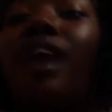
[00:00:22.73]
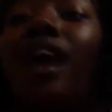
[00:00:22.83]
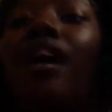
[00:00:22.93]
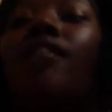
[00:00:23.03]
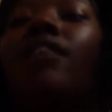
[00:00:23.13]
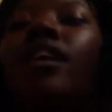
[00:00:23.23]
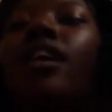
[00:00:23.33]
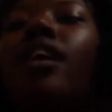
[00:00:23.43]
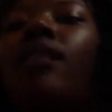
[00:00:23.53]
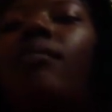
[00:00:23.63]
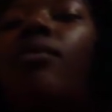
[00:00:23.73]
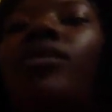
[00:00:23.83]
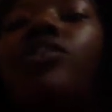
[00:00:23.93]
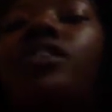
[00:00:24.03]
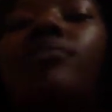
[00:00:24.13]
have
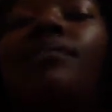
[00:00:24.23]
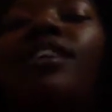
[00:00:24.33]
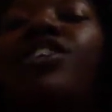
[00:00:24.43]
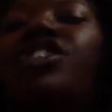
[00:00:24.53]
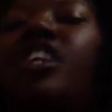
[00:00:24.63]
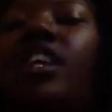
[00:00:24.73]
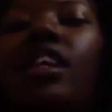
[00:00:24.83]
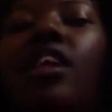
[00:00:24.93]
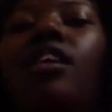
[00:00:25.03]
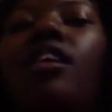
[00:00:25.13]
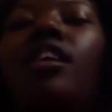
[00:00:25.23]
Portia's picture in it,